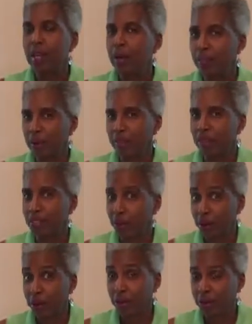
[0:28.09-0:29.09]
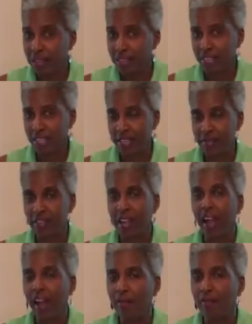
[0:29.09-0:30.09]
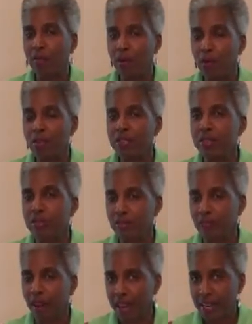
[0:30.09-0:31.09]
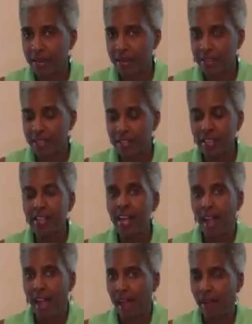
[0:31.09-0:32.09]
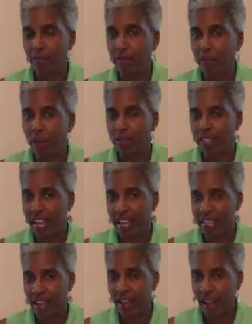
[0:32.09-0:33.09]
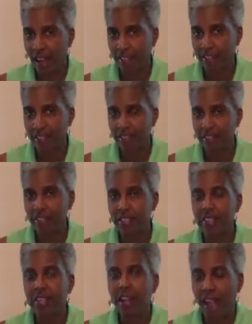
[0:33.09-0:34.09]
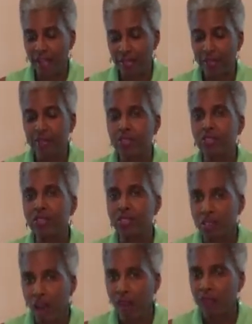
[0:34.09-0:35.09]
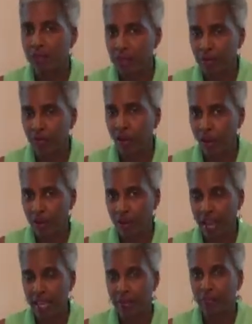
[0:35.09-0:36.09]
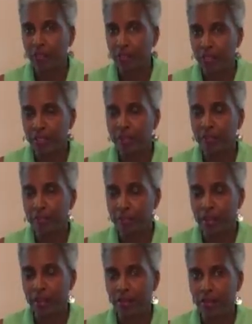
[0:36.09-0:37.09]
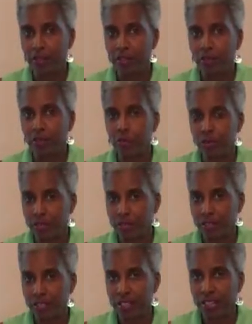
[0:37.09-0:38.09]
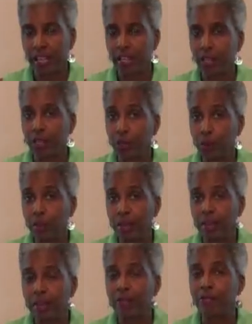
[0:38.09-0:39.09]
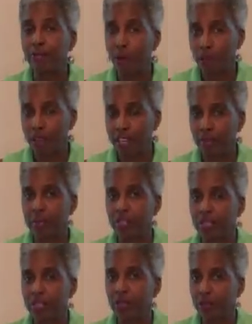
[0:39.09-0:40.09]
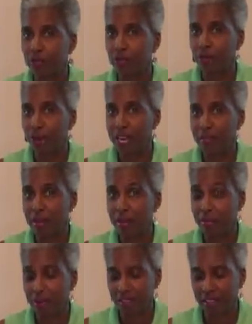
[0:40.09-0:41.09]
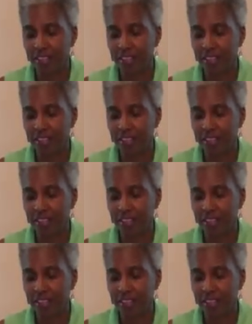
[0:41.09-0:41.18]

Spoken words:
But the dark green leaves have the most vitamins, have the most antioxidants, and they're just chock full of all kind of good beneficial nutrition, including folate, which is good for brain memory.